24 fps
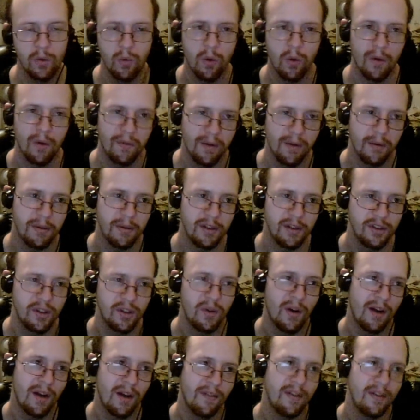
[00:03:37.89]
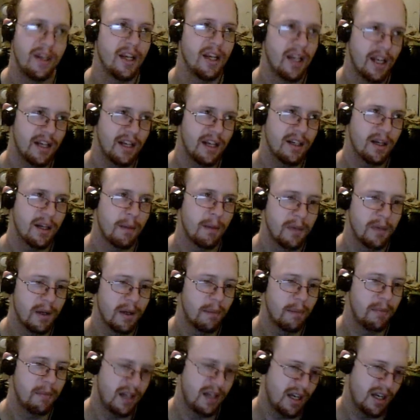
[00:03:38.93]
qualify because you don't have any income
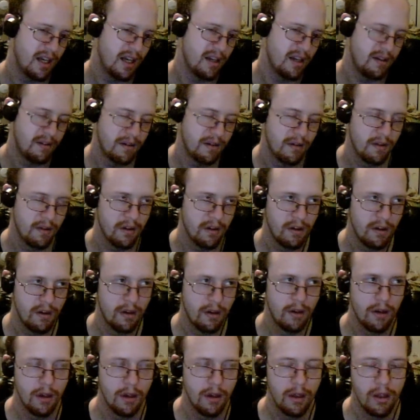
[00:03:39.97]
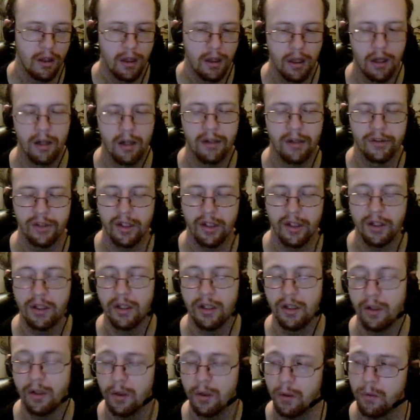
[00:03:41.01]
coming in. And it's like,
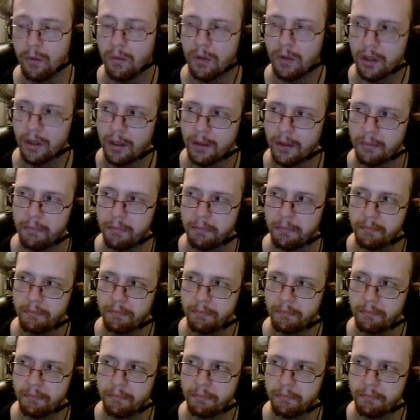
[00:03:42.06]
you know what?